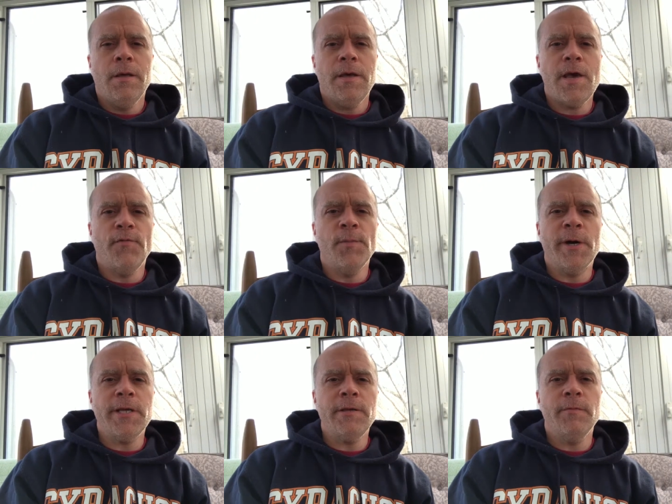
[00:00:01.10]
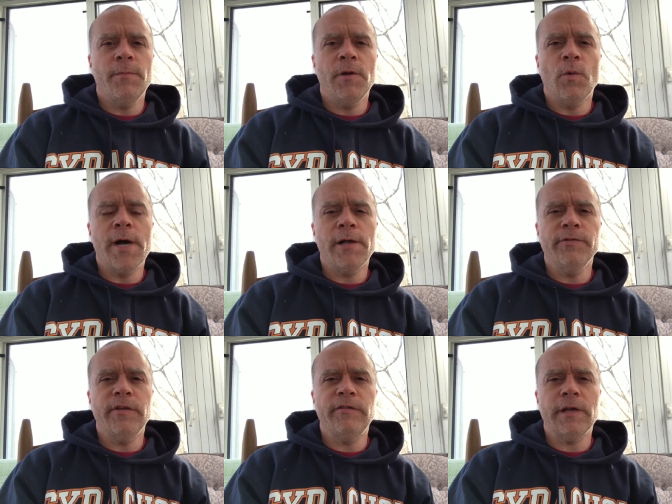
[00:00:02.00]
Hey everybody, been a while
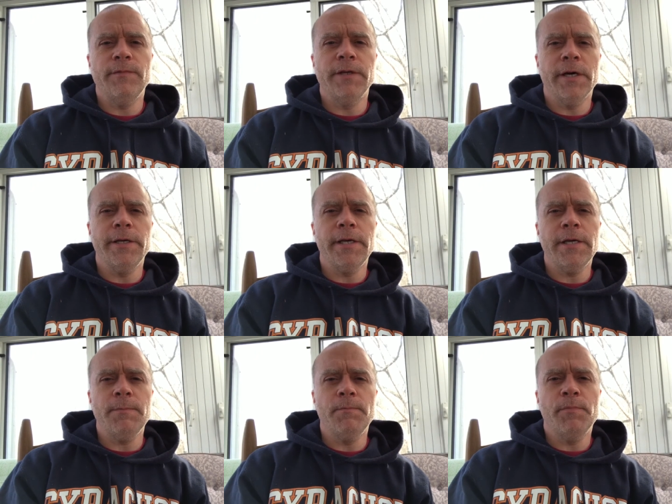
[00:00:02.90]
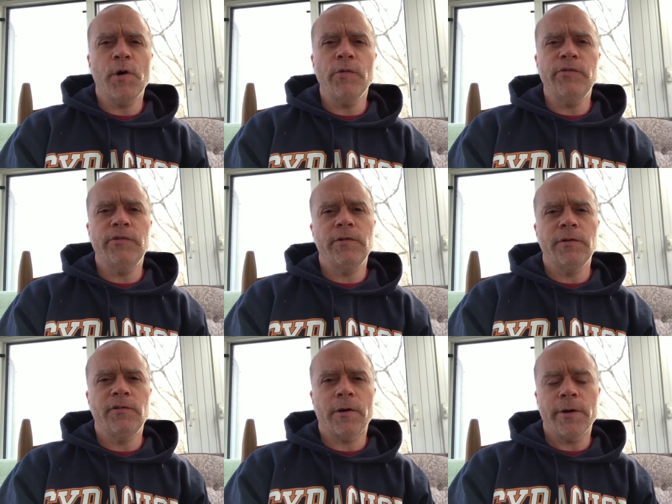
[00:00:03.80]
since I've done a post
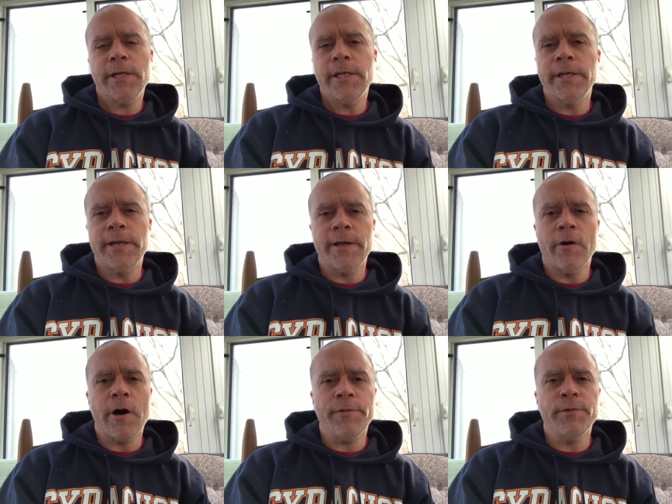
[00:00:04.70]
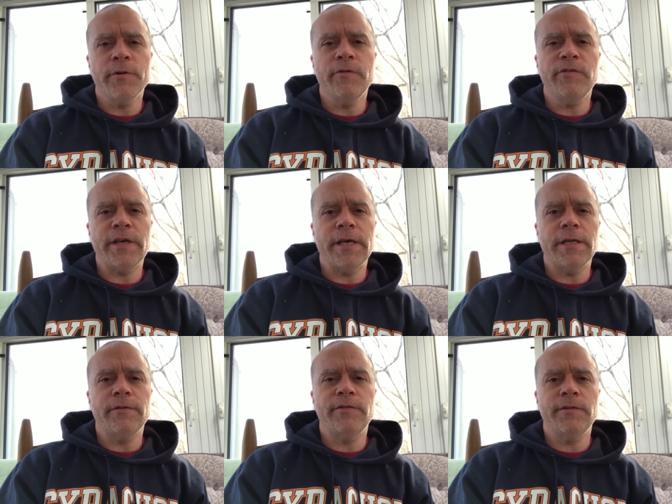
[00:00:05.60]
targeted at authors
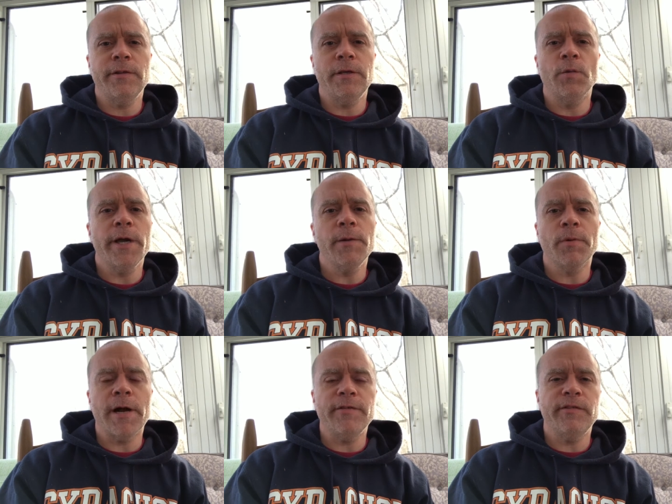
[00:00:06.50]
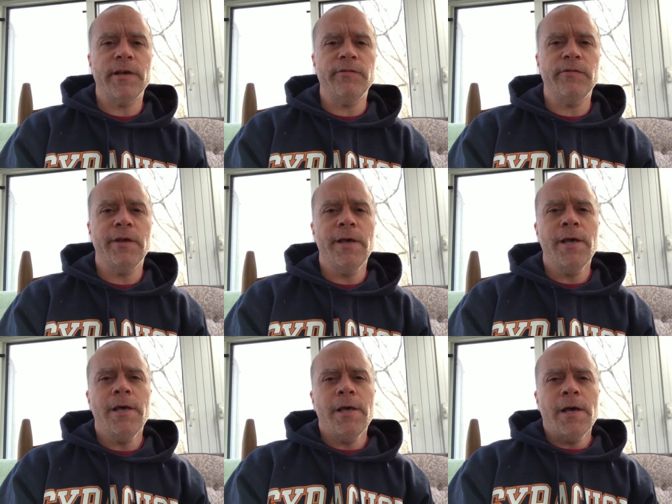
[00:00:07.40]
and the writing process.
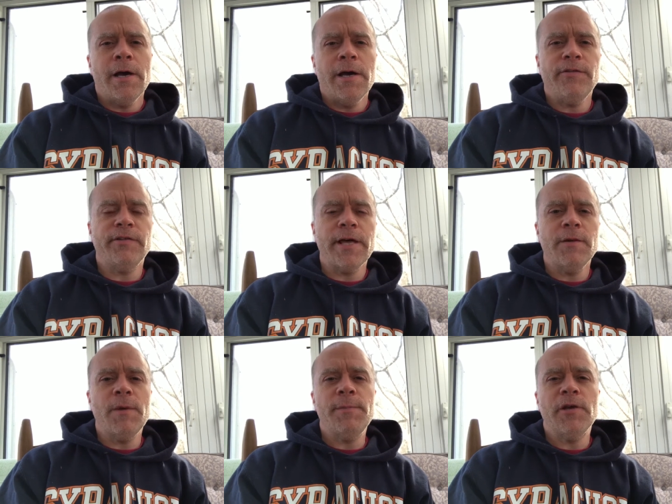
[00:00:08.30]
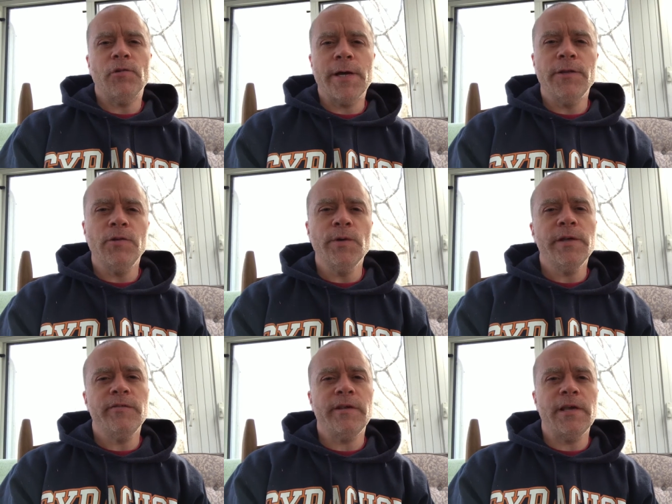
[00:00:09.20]
I decided maybe I try to do it
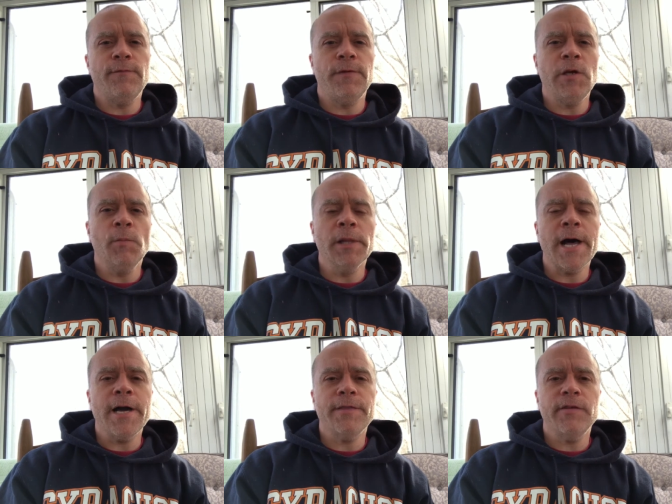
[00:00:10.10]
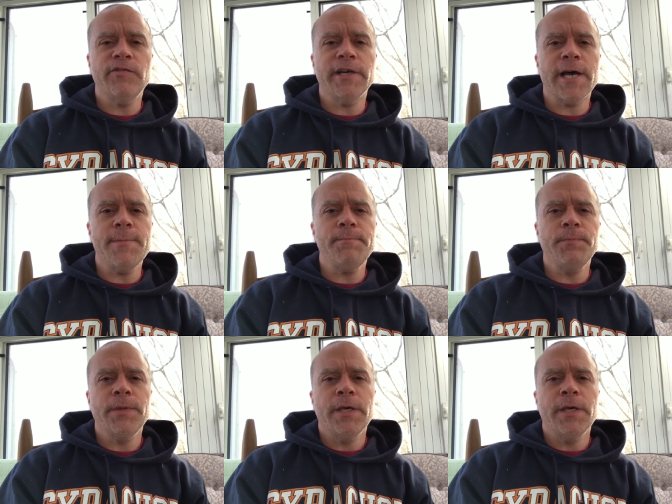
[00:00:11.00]
as a video blog this time.